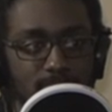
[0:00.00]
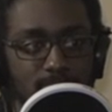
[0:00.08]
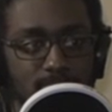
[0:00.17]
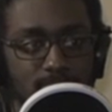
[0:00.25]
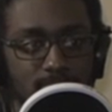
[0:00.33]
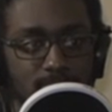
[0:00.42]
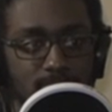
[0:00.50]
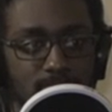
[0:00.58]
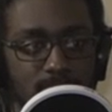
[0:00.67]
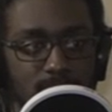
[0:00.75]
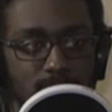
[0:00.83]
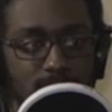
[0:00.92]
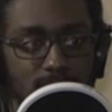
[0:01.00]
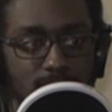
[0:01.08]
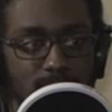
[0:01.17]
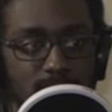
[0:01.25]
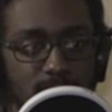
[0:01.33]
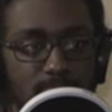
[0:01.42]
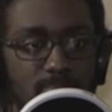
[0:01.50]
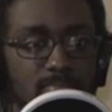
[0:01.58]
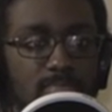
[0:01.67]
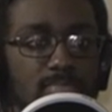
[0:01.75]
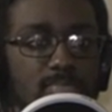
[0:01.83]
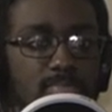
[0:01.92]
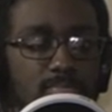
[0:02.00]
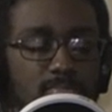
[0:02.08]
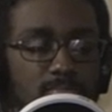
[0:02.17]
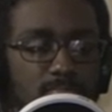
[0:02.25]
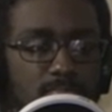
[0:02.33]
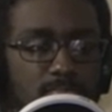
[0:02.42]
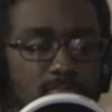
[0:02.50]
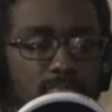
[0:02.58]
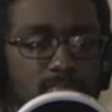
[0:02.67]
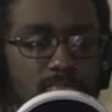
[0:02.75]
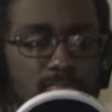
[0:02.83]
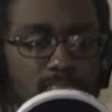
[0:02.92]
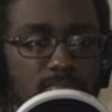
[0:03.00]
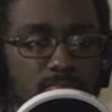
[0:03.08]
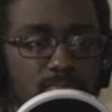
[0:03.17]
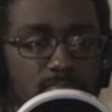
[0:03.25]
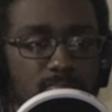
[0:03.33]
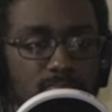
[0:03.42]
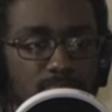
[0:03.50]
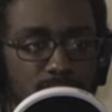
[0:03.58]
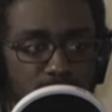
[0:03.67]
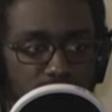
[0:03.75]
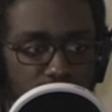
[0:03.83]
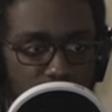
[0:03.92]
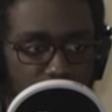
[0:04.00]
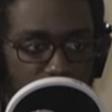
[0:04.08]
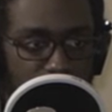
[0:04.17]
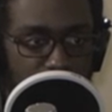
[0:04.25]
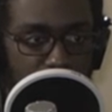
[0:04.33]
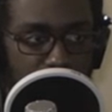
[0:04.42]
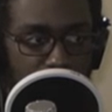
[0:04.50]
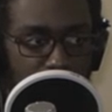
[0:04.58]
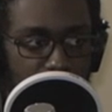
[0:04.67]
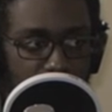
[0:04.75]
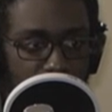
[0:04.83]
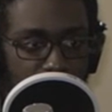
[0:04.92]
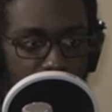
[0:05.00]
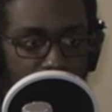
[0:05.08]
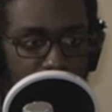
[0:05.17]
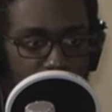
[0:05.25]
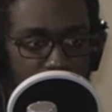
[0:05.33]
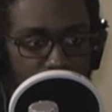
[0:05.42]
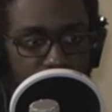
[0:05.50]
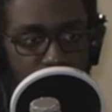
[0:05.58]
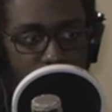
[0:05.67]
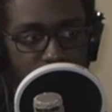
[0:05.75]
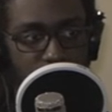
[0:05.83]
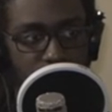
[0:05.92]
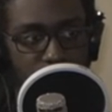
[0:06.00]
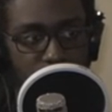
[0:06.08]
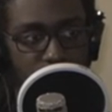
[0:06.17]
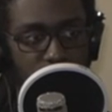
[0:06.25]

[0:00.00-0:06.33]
No words are spoken by the person on screen.